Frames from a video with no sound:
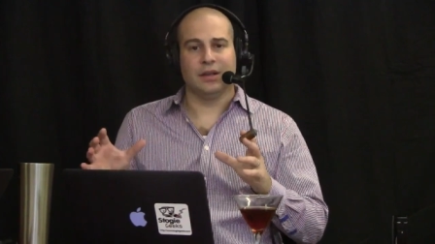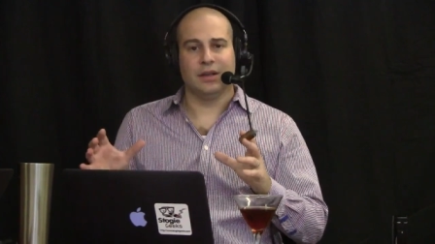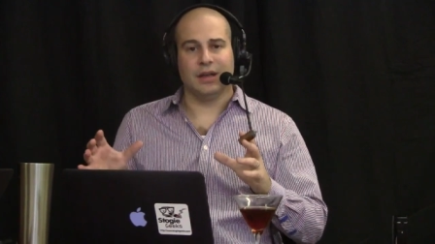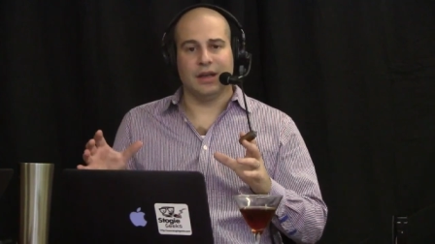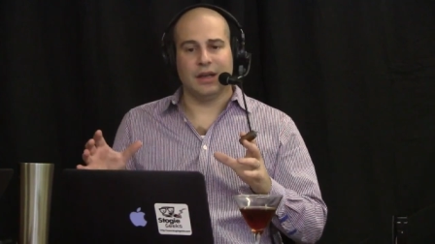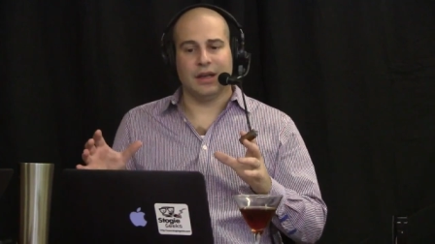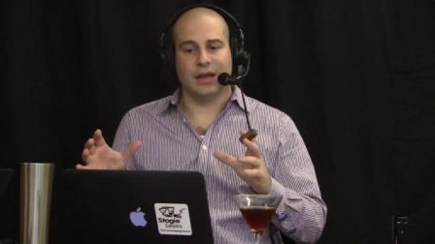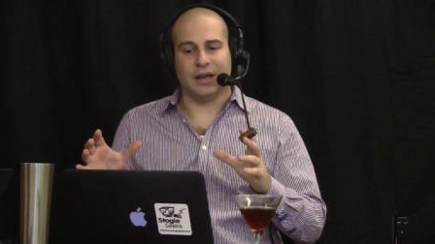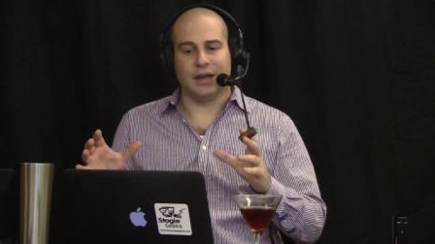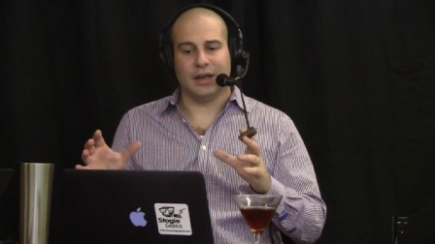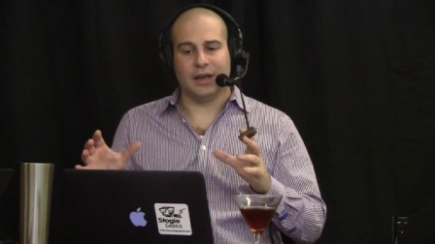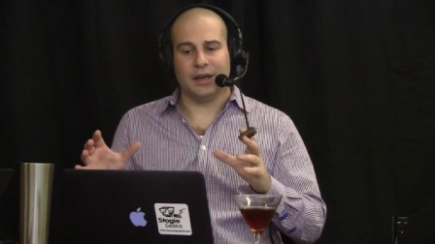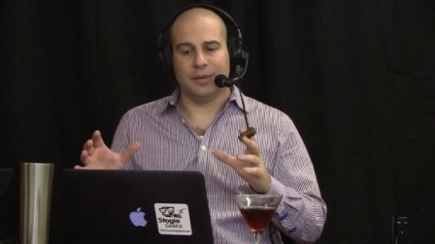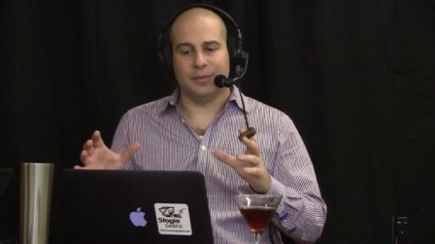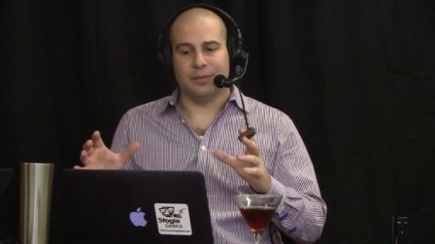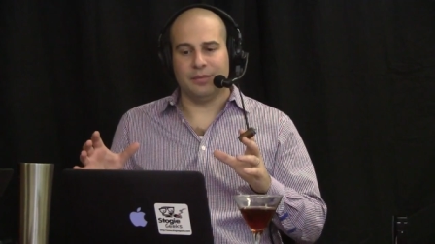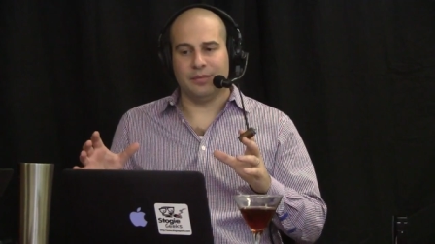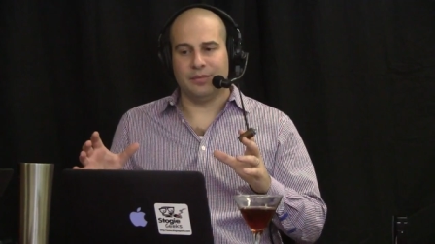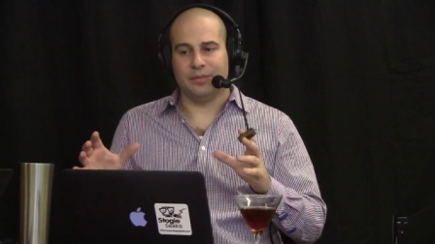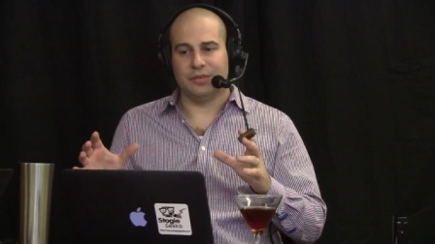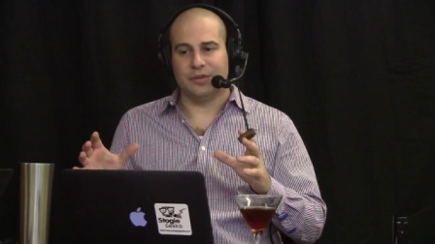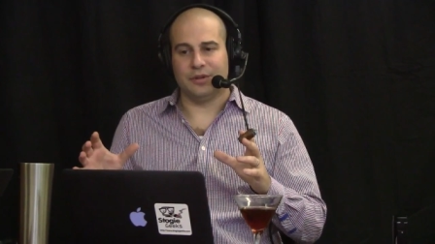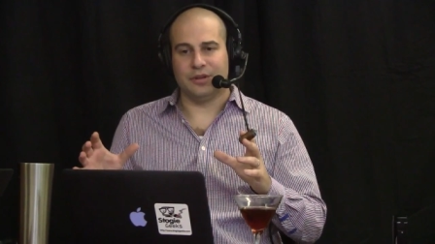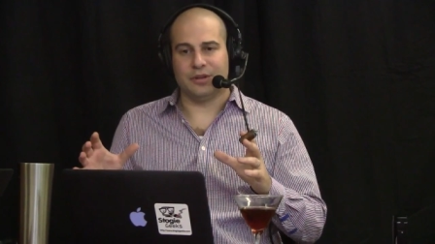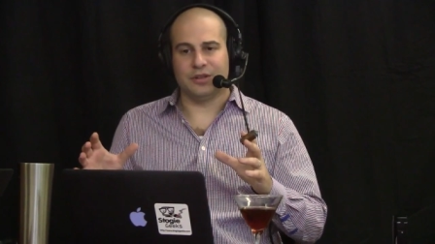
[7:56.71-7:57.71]
Um,
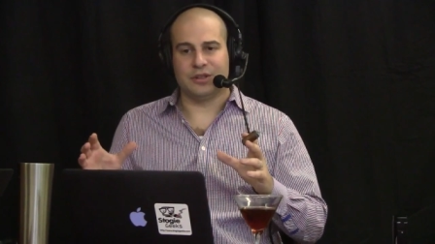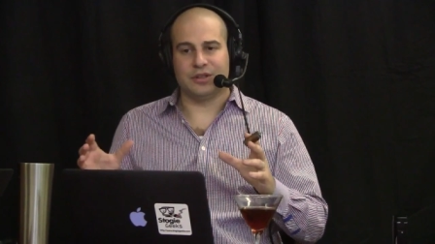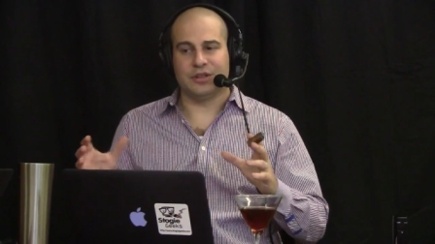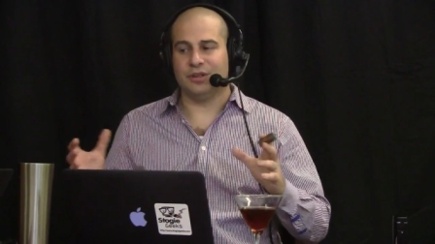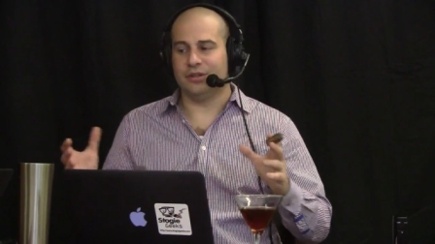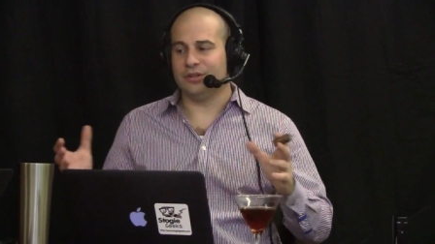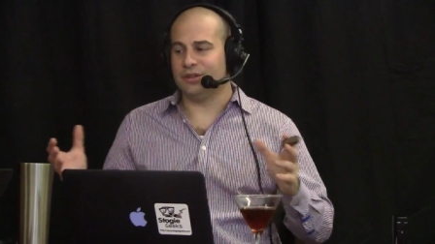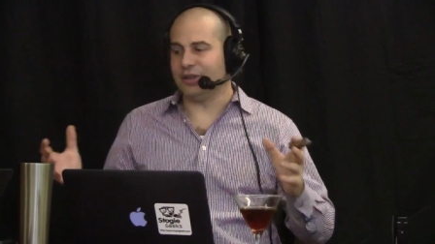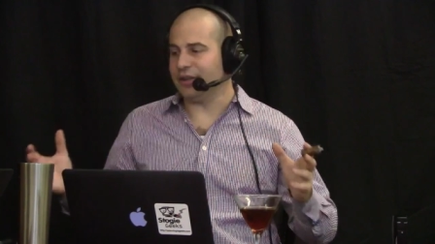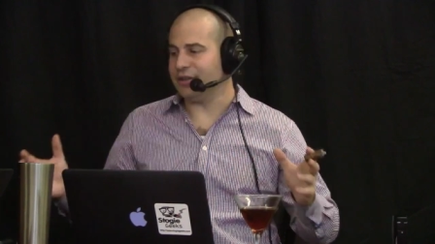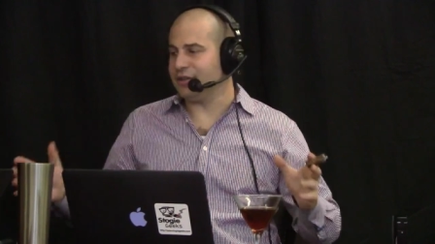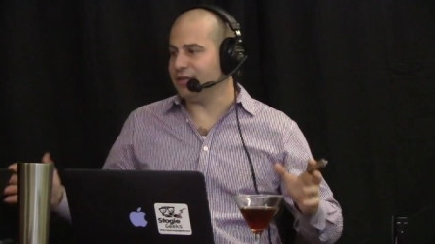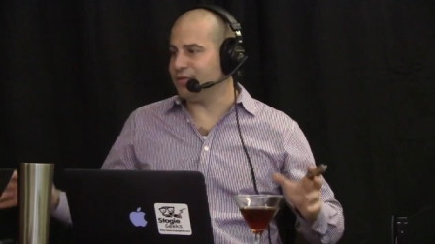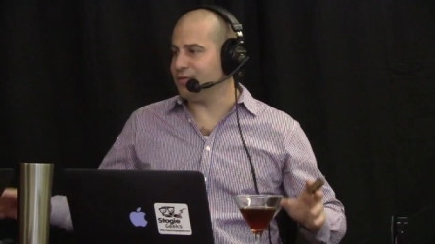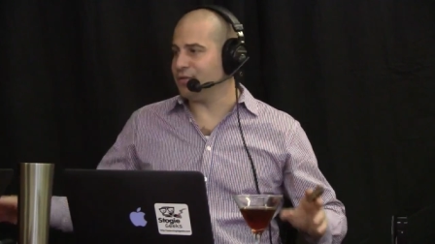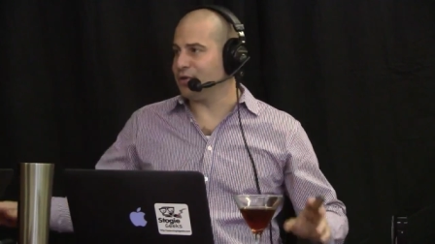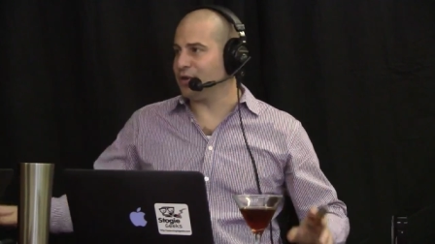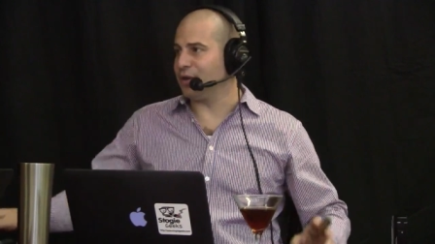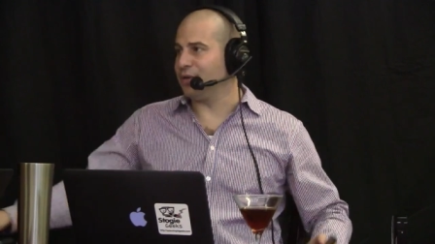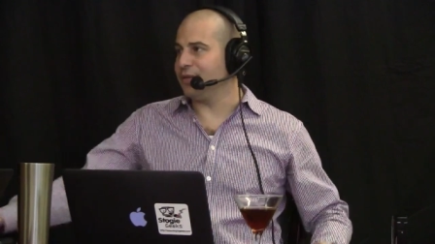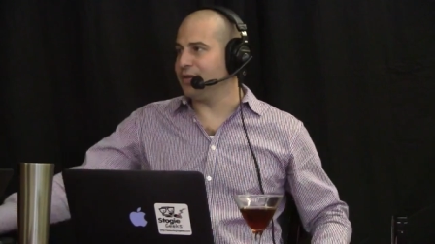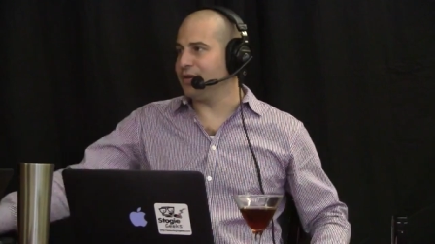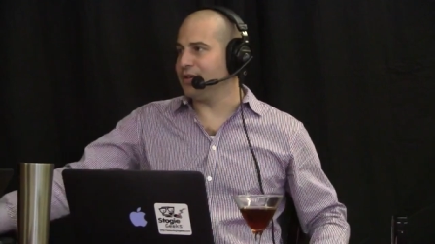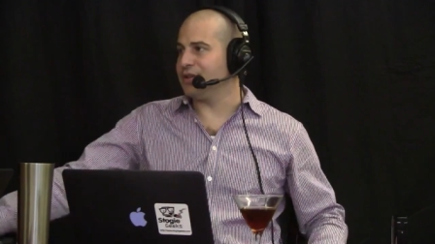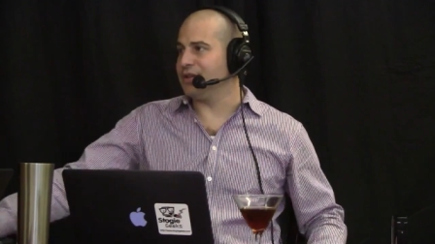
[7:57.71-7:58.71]
there's still tons of
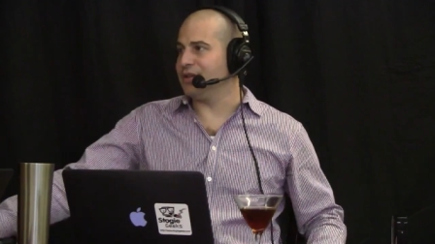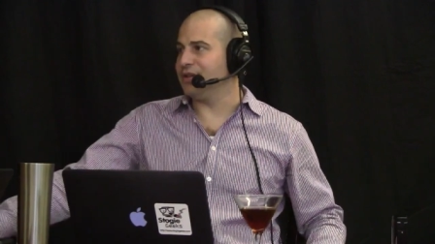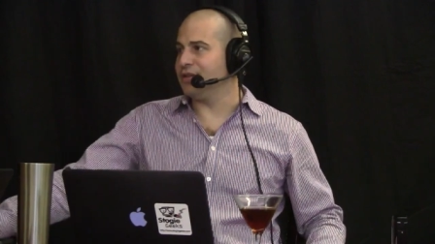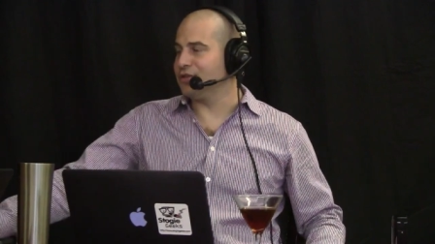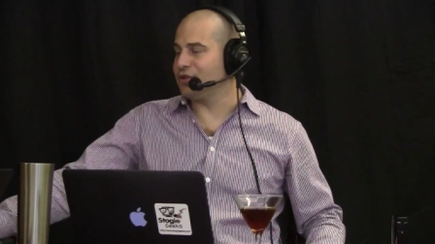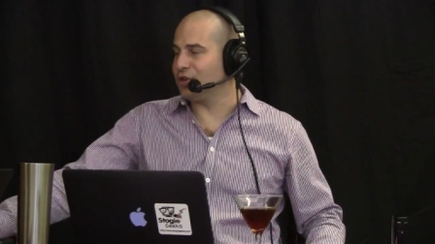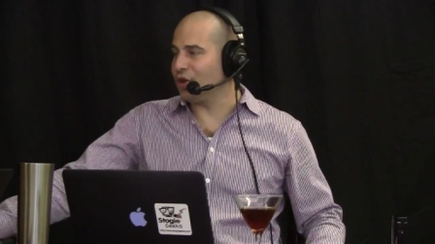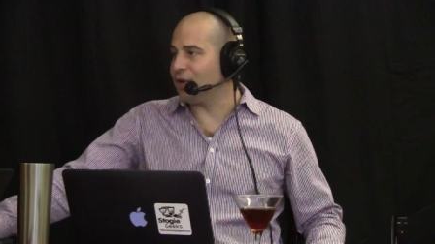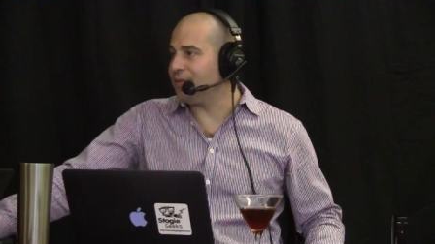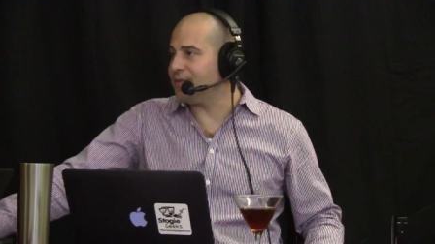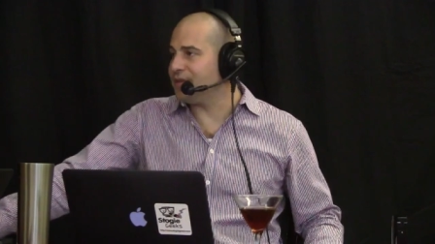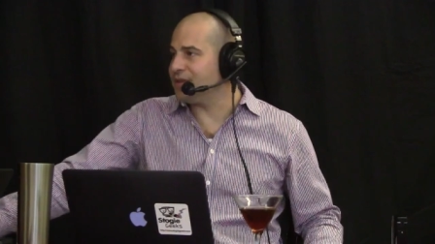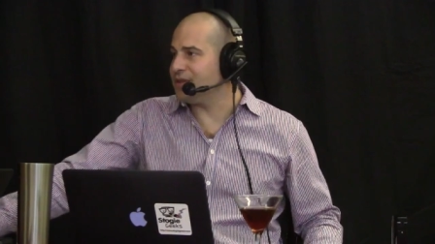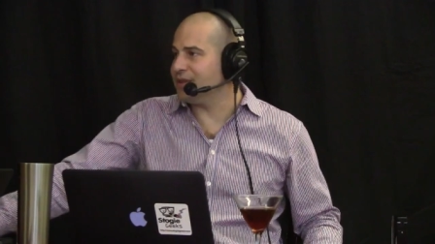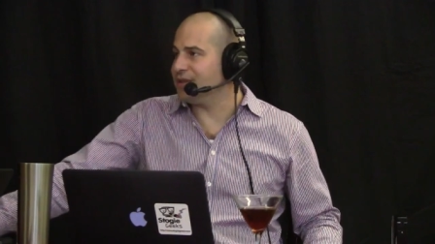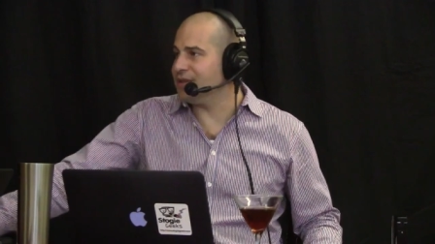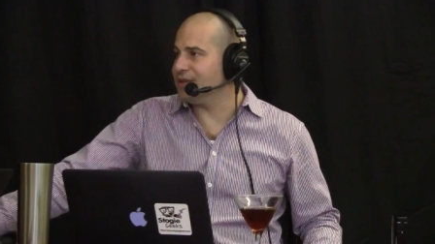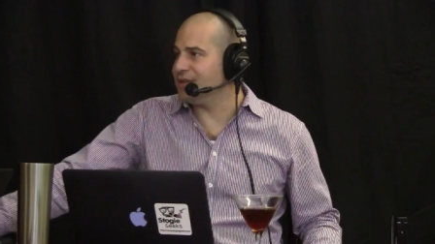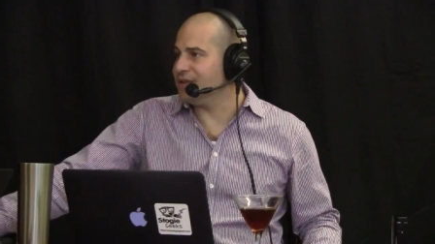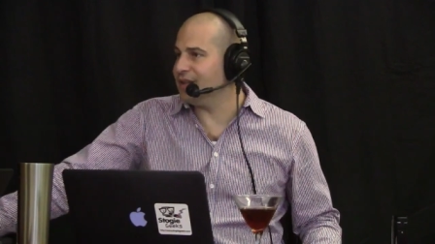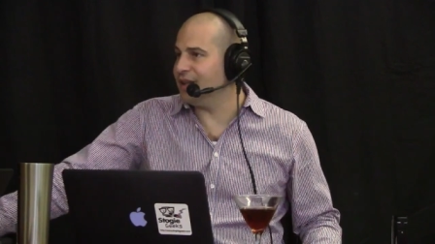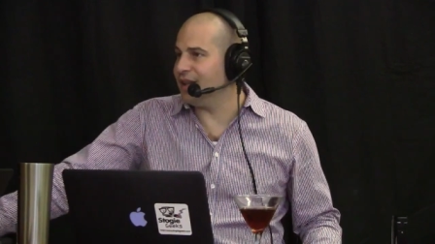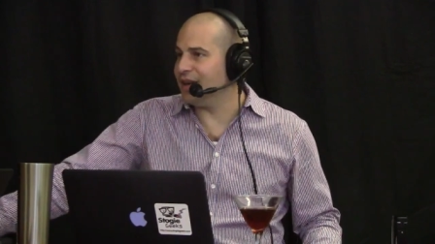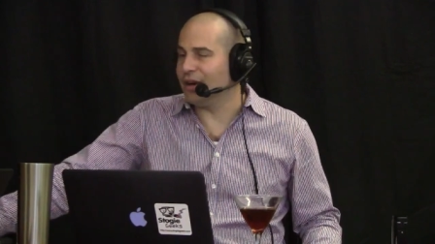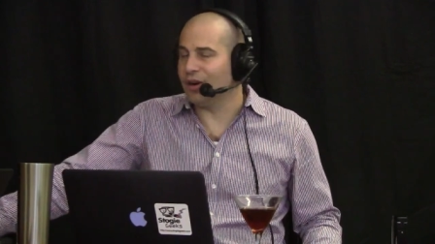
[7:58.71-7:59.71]
service, services
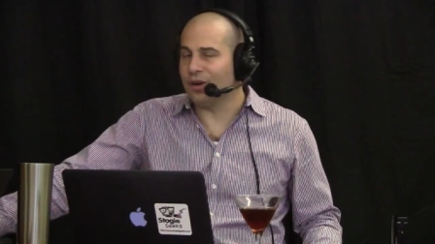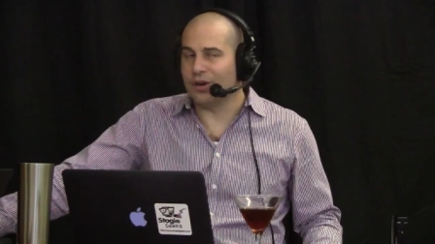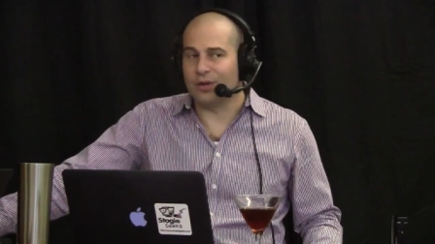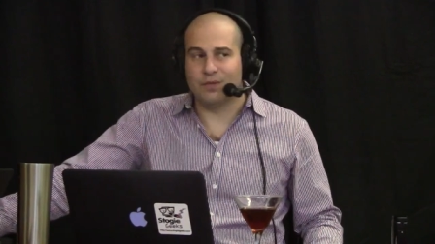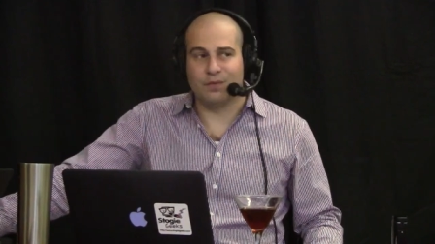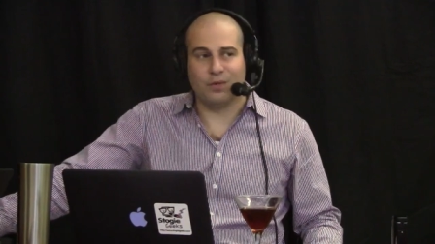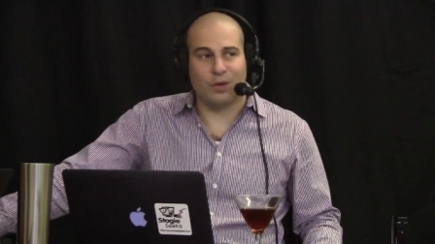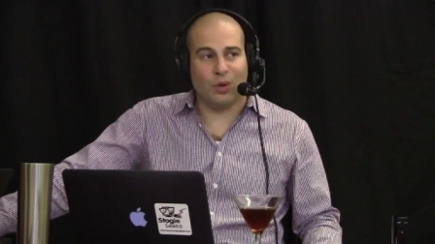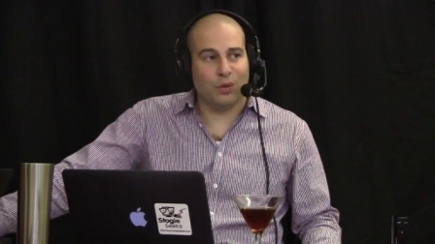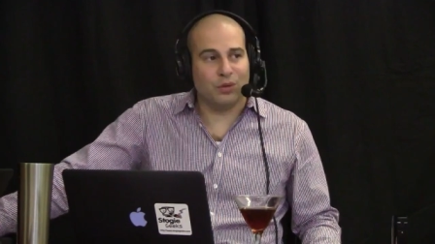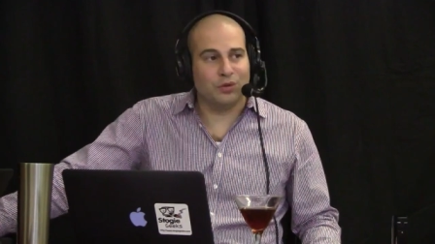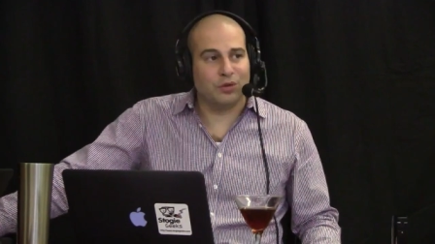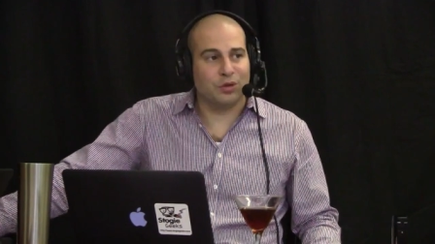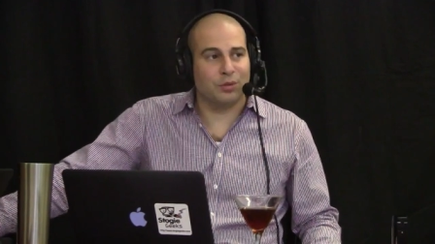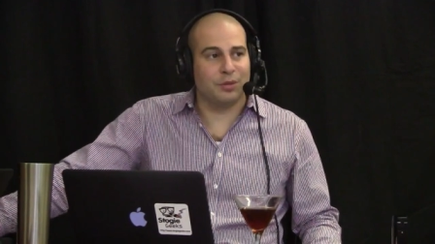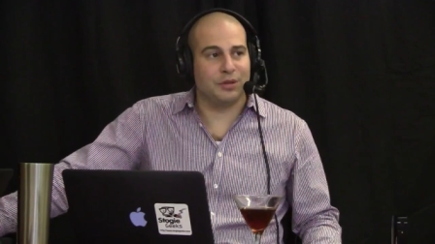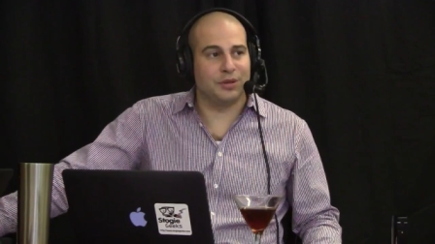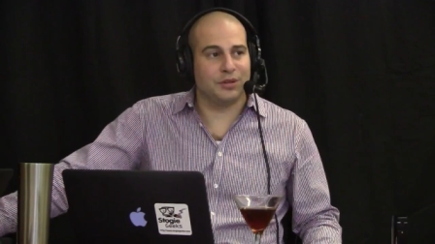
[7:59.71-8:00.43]
that are vulnerable